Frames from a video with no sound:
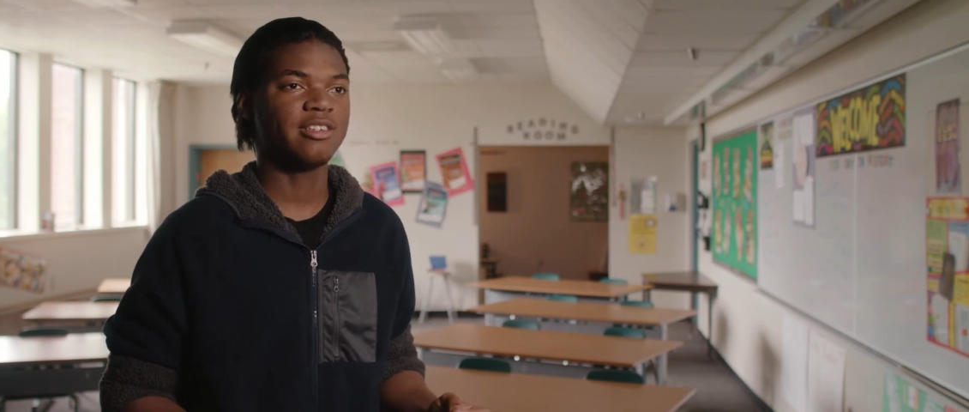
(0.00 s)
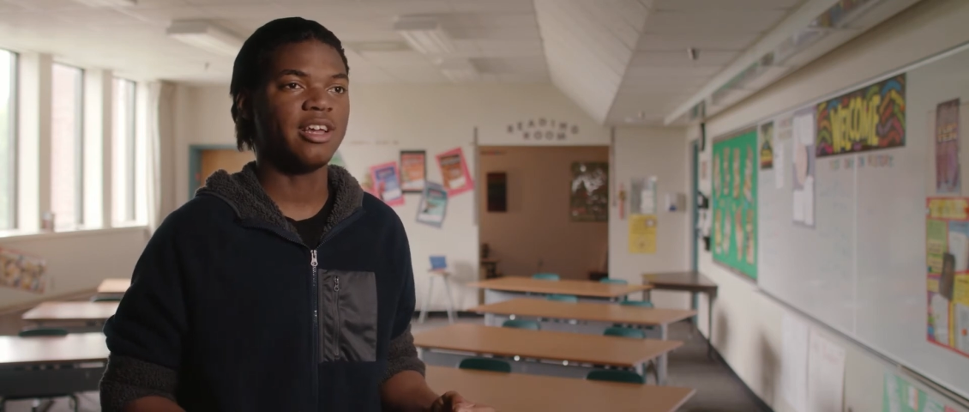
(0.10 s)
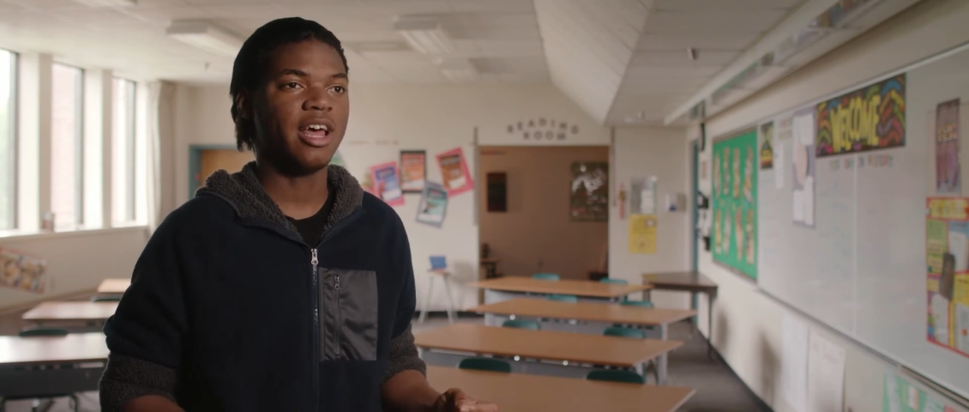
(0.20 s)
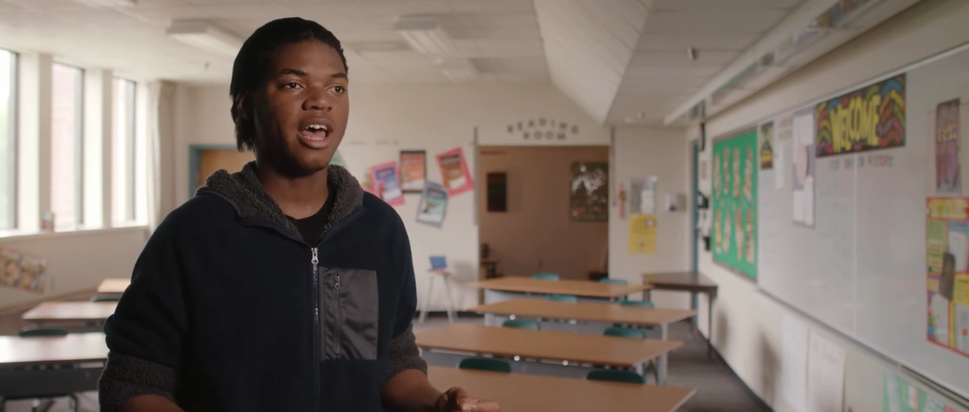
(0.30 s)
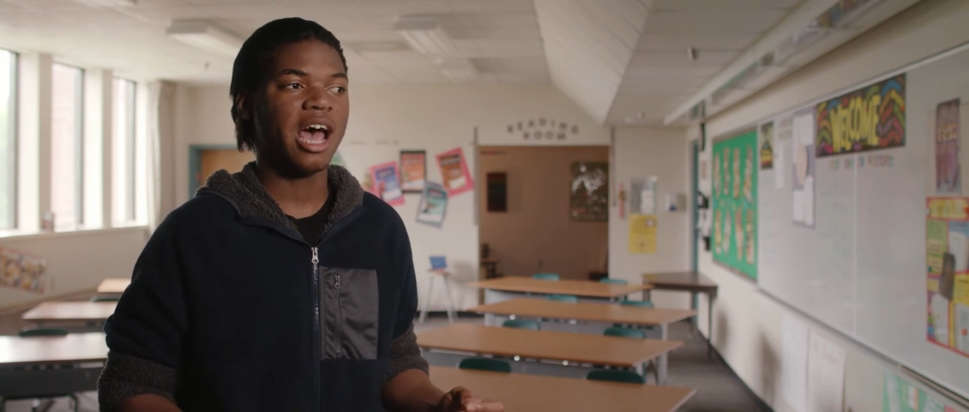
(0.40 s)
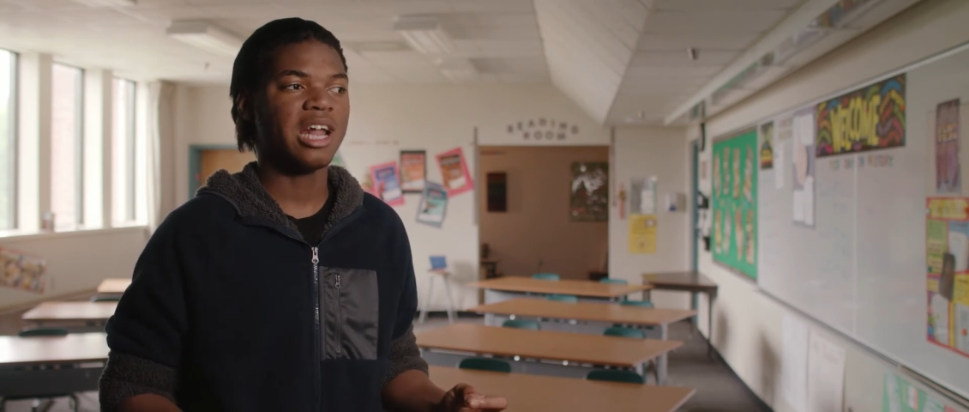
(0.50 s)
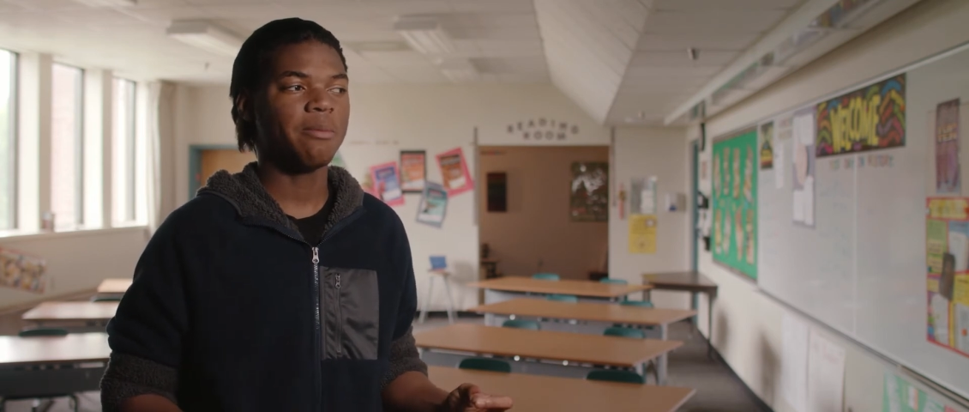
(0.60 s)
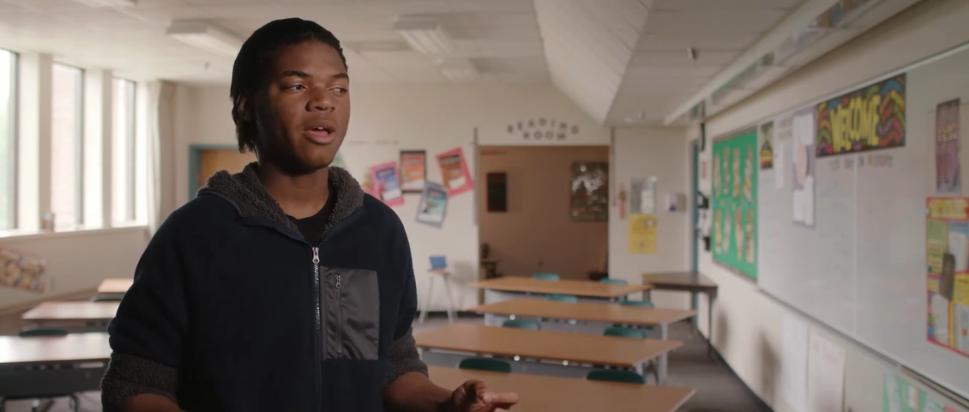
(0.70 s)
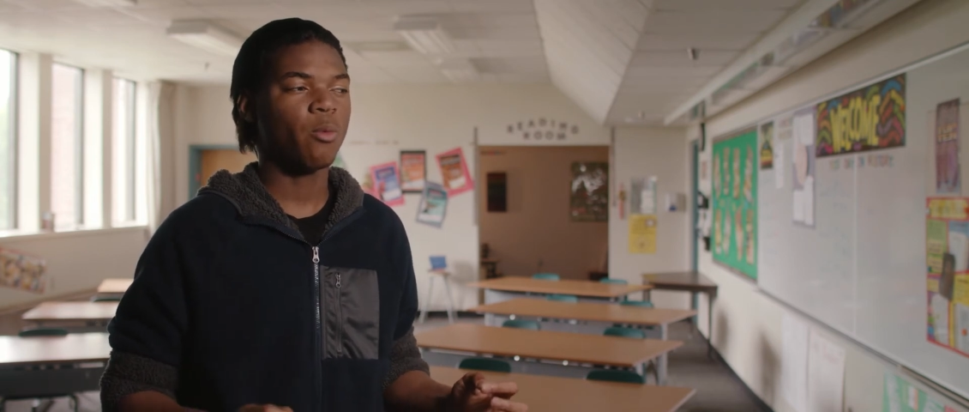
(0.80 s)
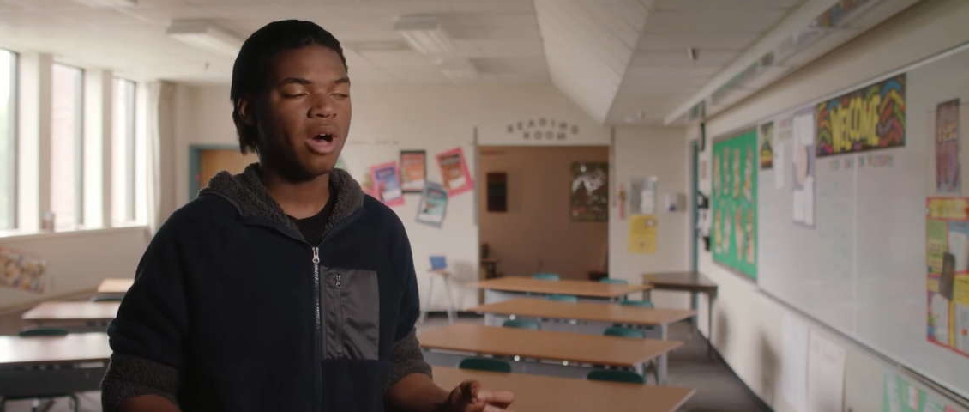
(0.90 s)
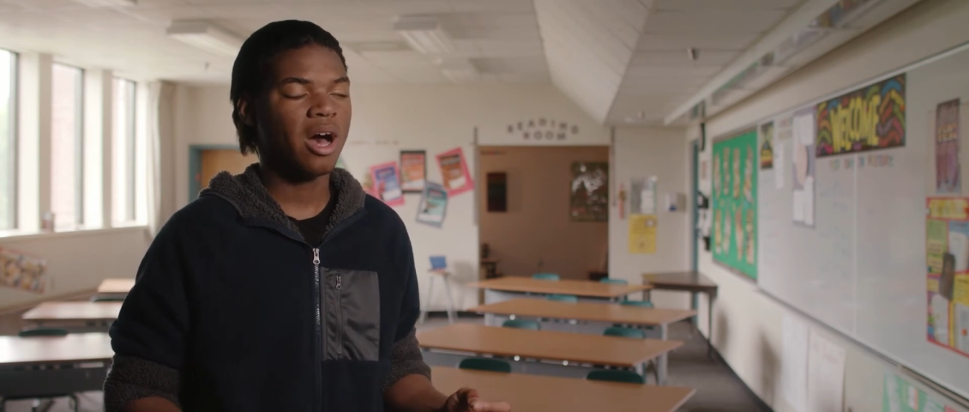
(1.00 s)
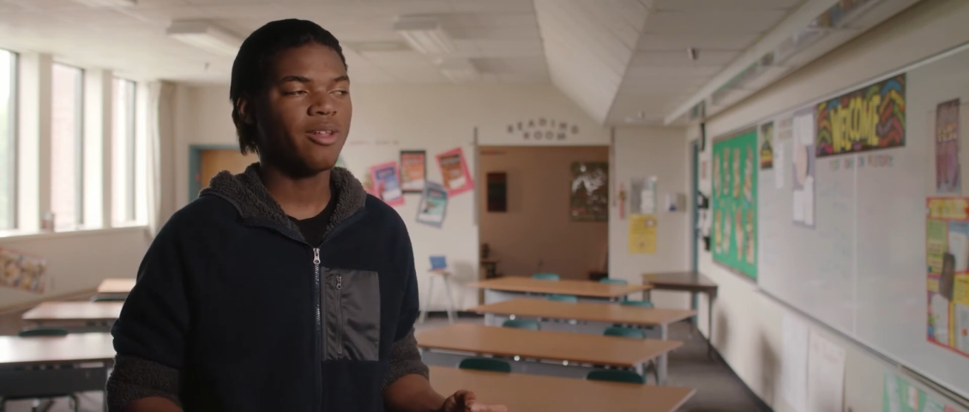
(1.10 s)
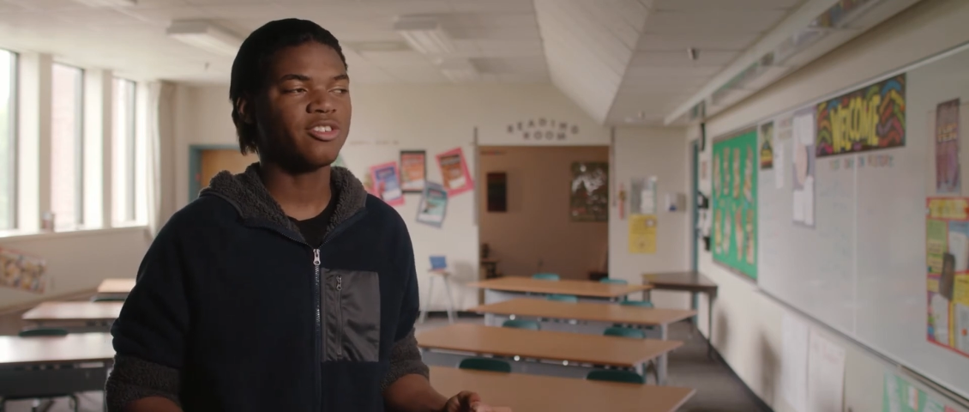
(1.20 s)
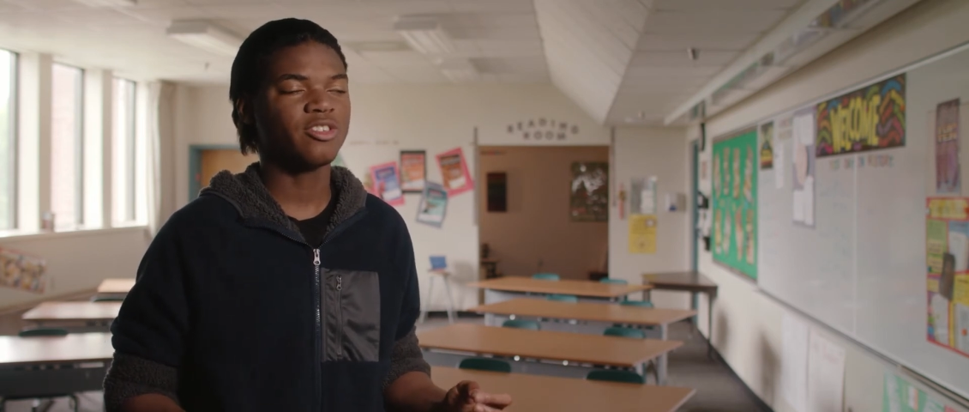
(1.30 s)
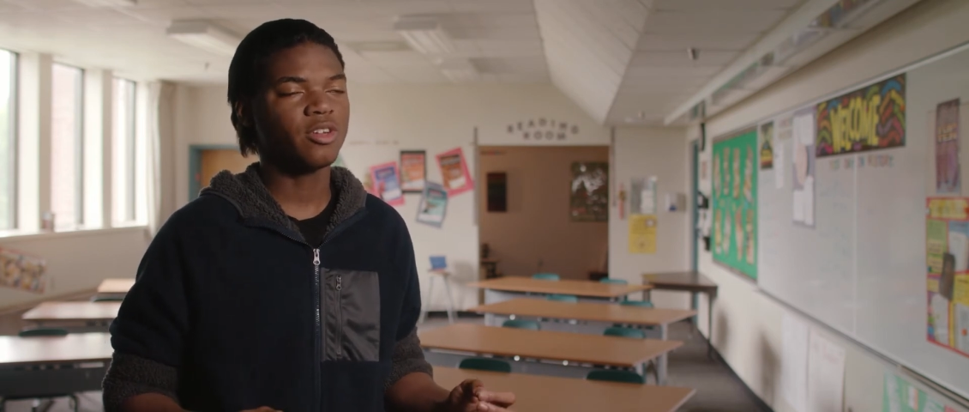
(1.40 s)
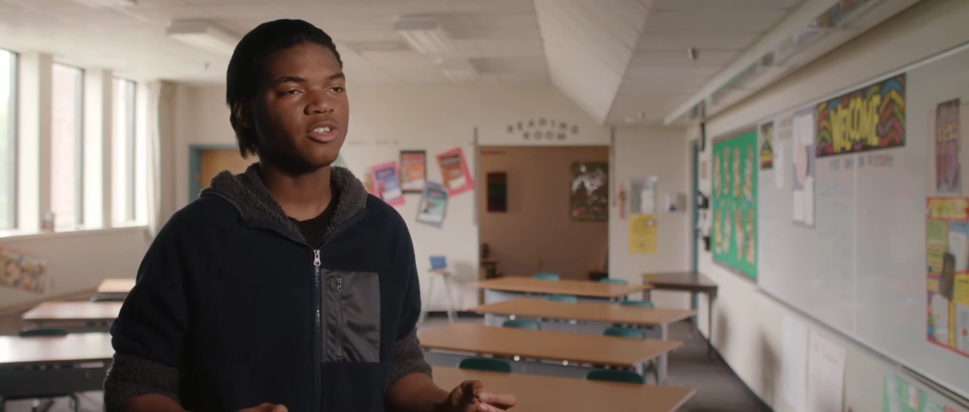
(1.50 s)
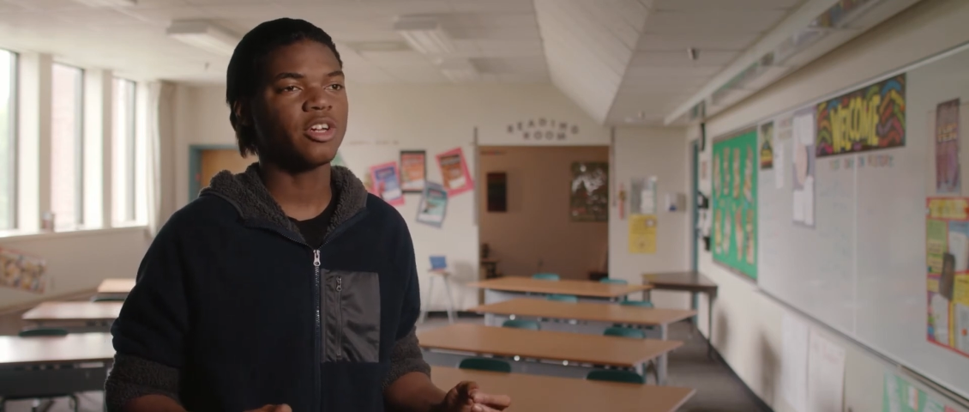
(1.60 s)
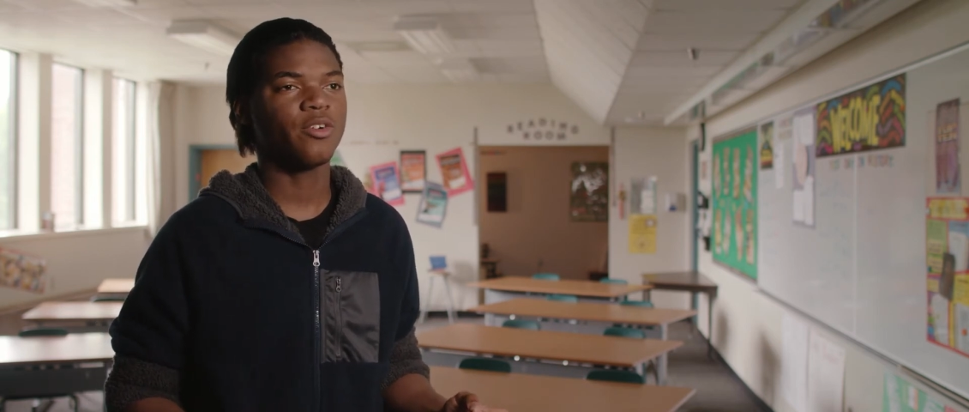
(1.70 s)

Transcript: And I'm like, wow, that's such a